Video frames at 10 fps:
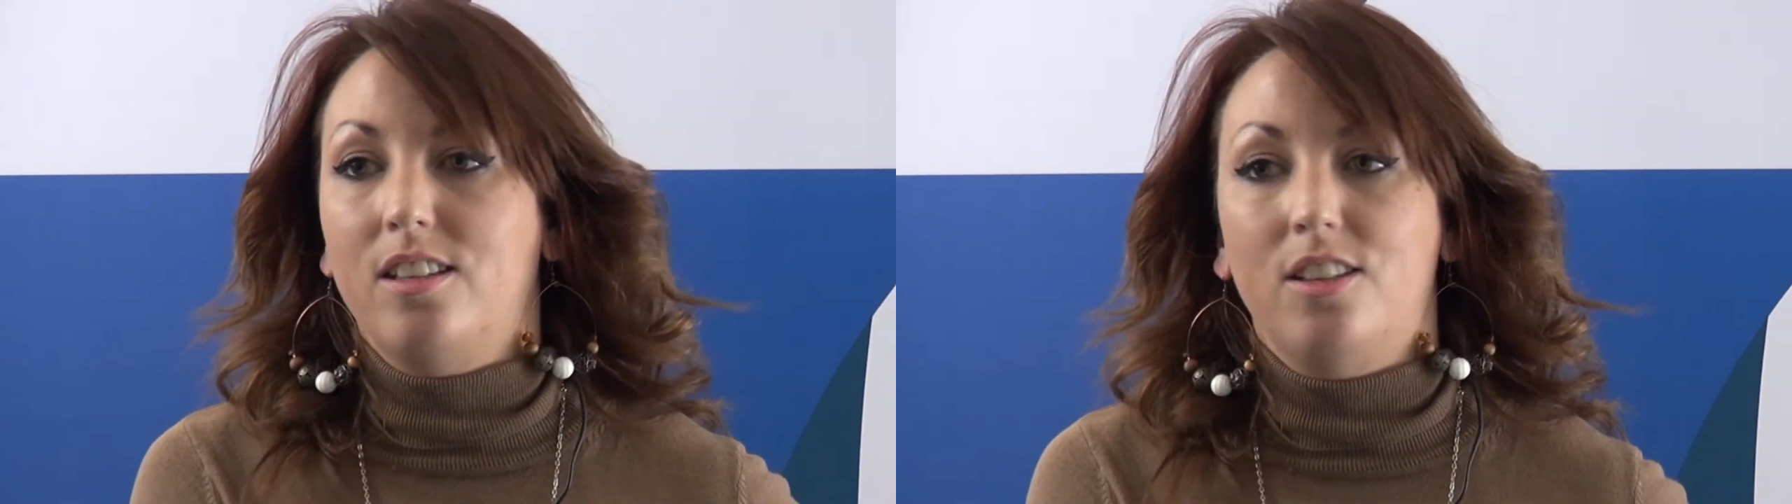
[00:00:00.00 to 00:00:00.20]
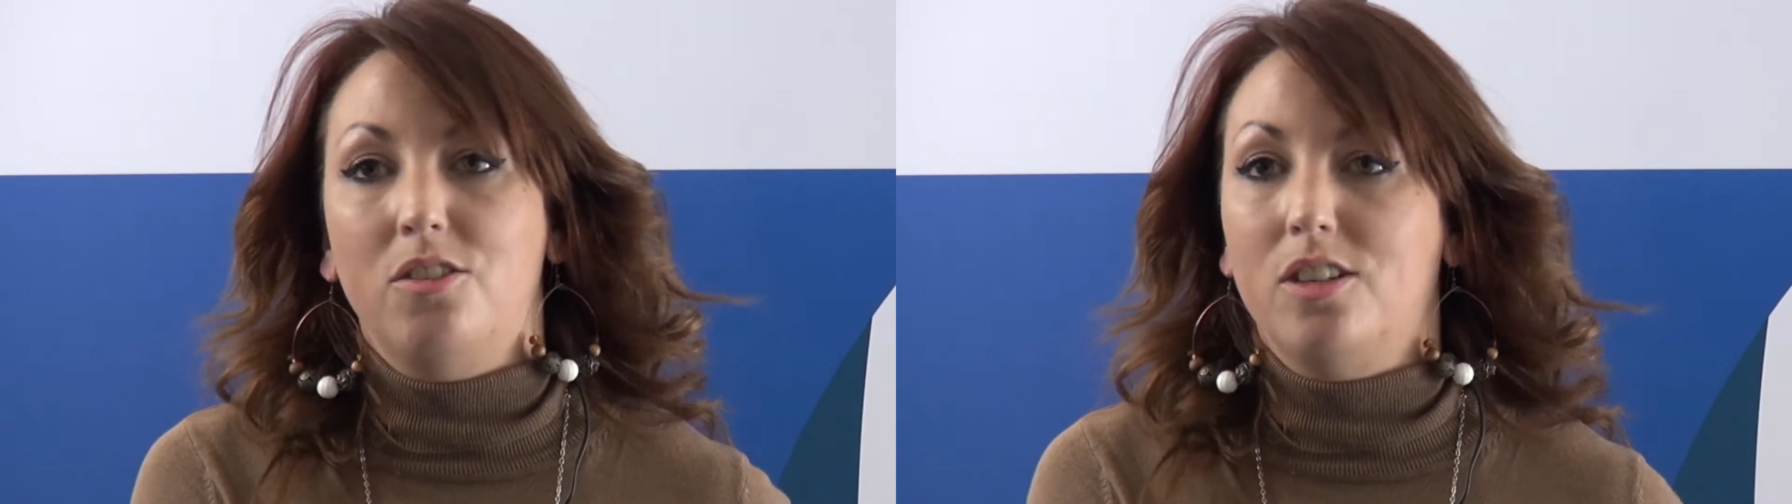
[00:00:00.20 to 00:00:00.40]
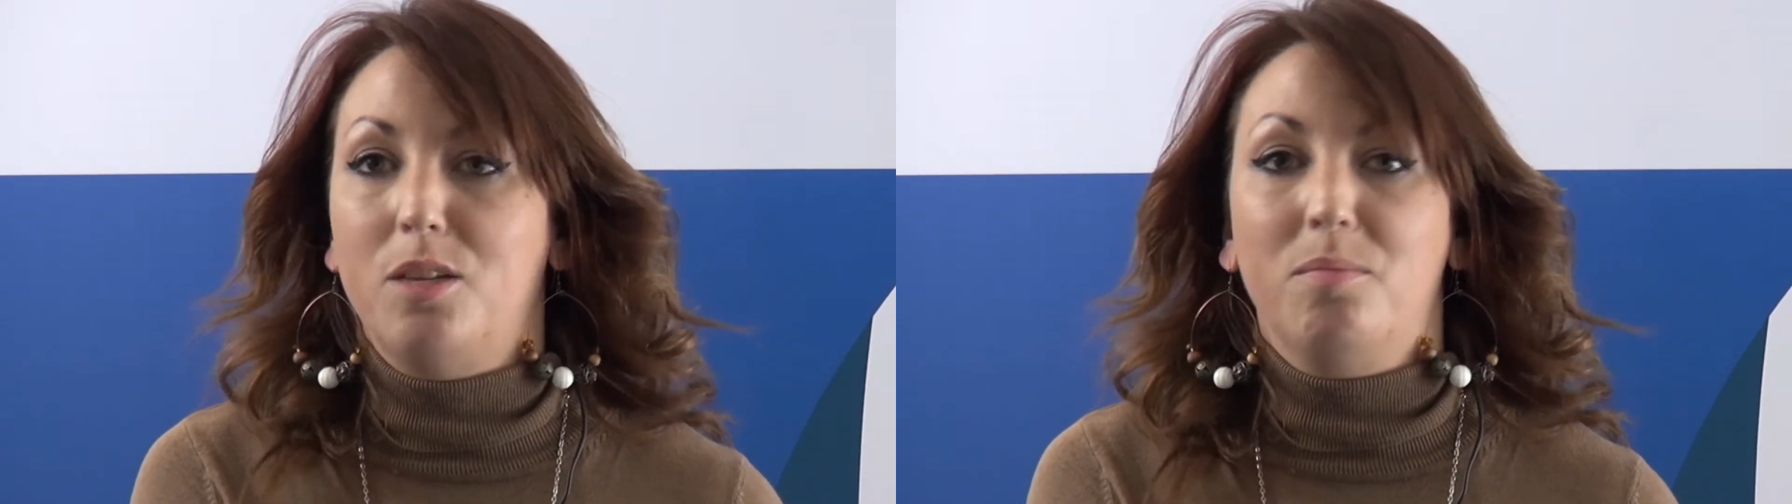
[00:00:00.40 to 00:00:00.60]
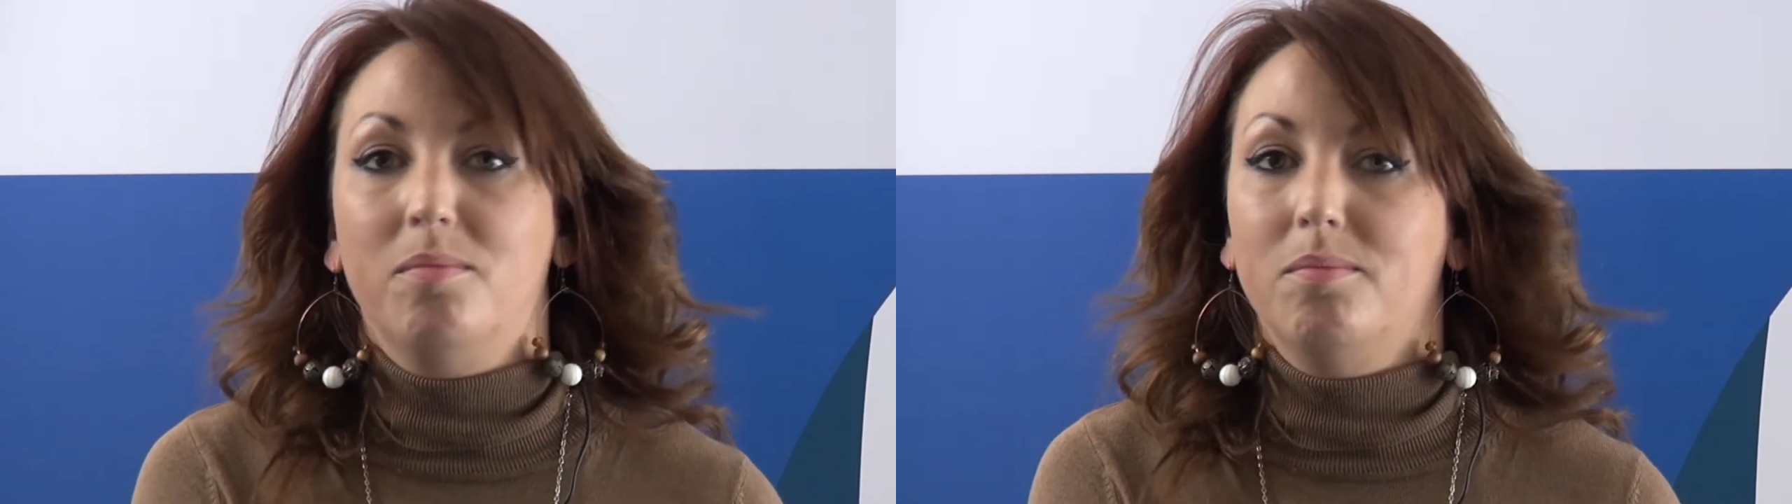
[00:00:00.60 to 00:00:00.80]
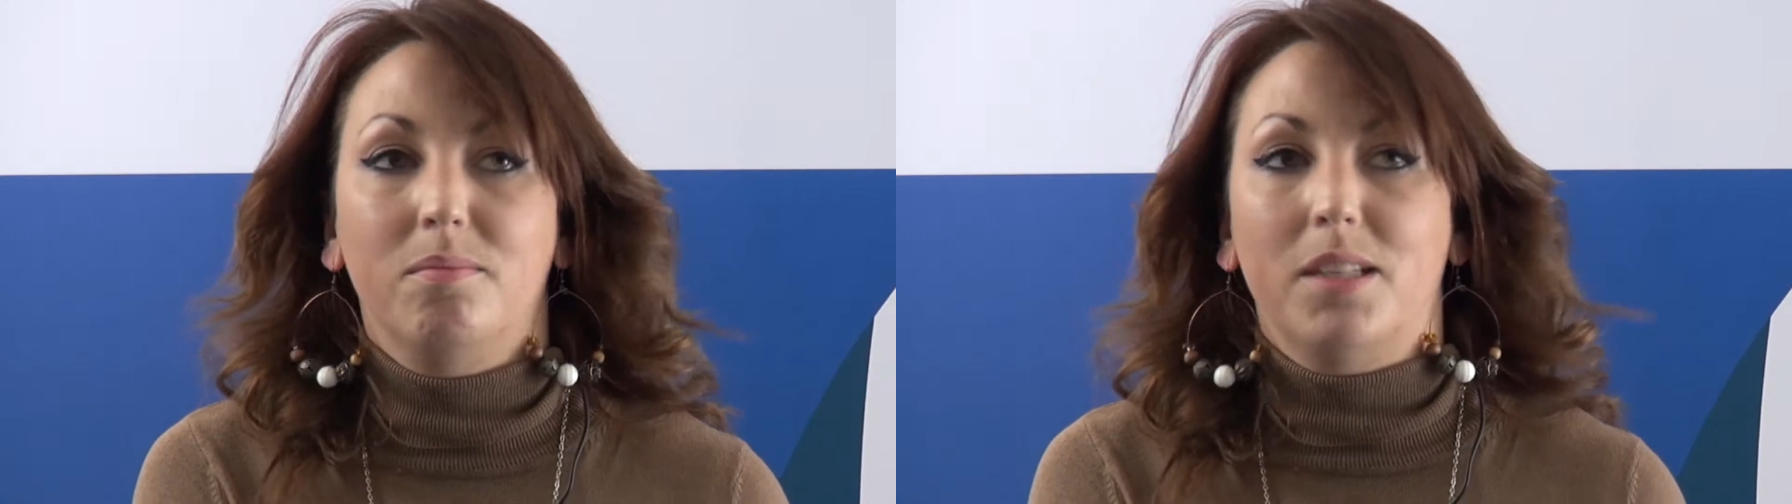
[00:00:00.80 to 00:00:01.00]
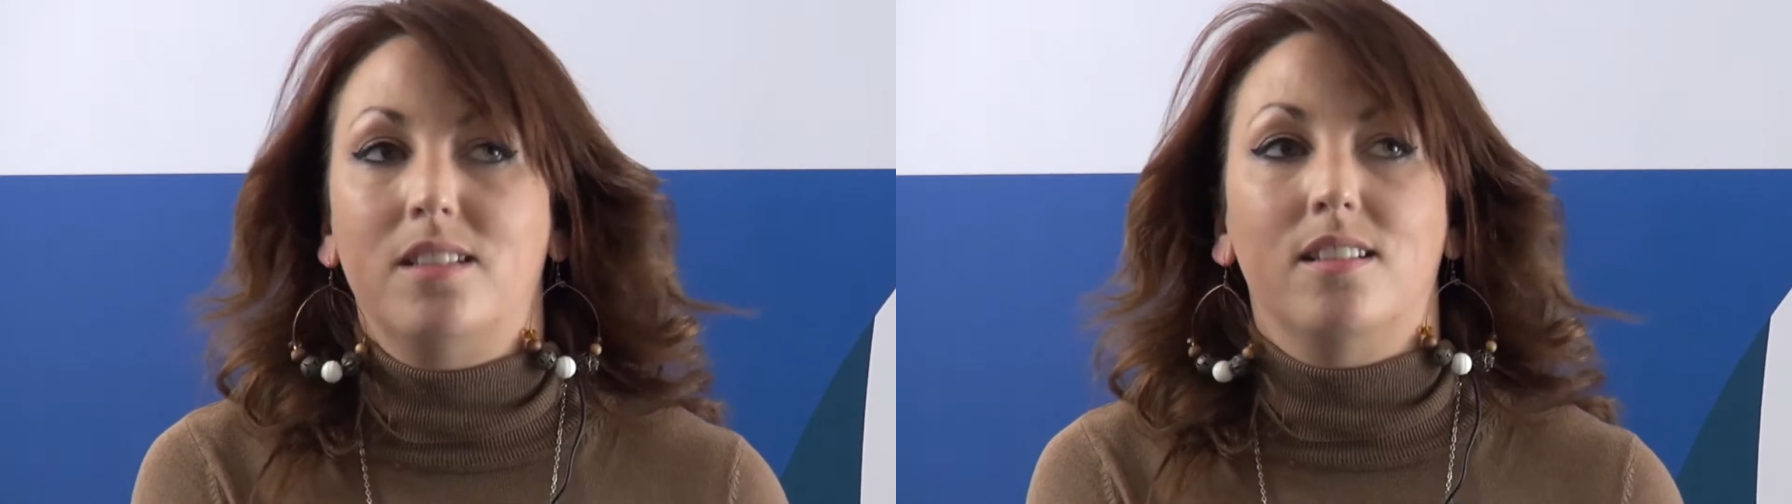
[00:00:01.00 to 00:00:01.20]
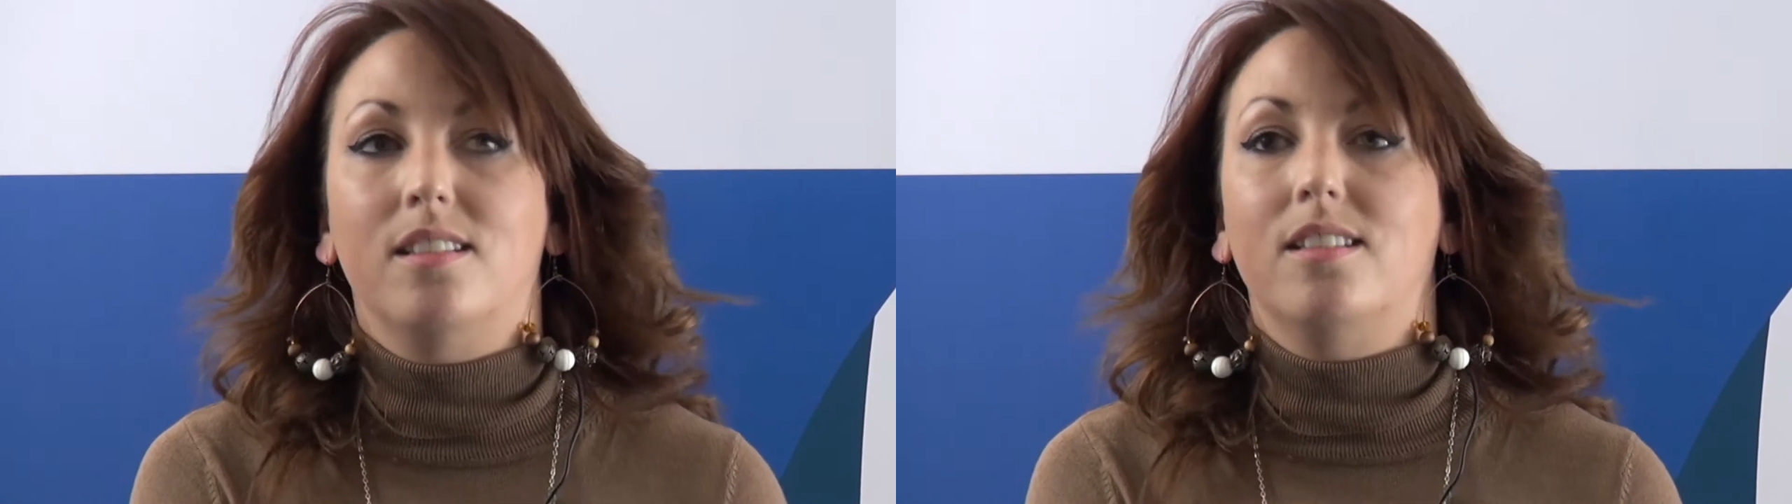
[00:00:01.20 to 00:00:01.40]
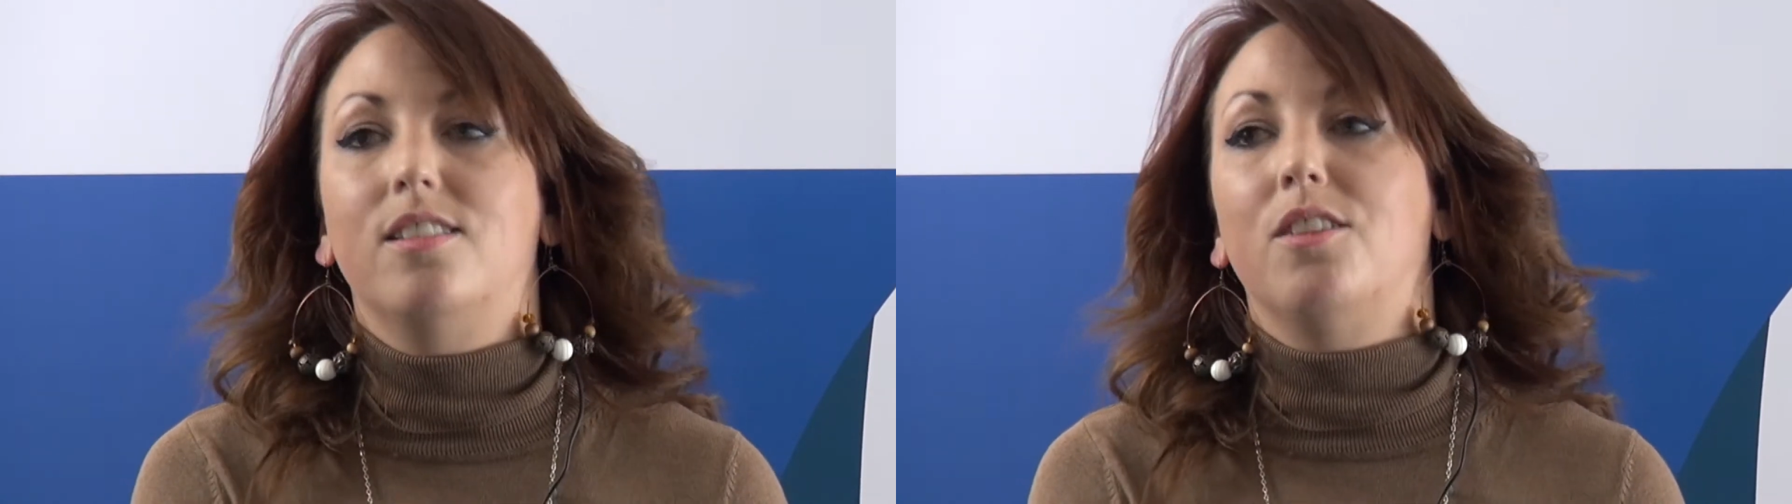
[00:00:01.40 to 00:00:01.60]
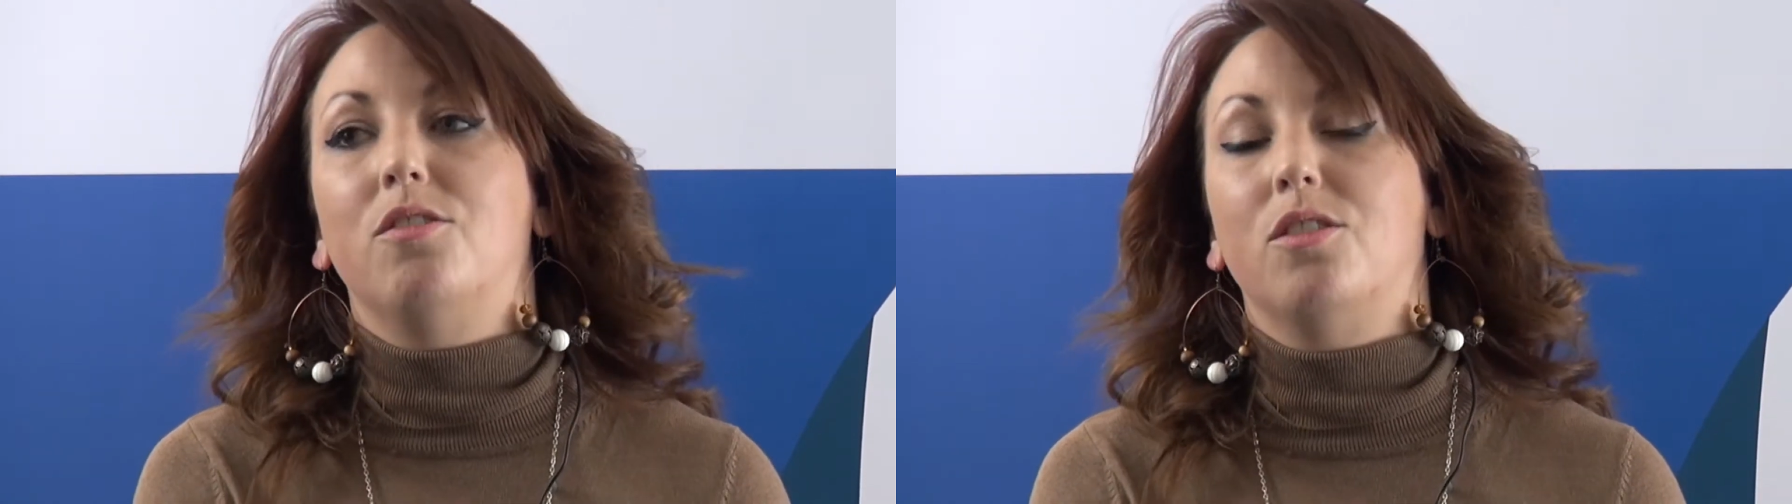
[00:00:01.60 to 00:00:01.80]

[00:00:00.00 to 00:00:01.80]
usually businesses don't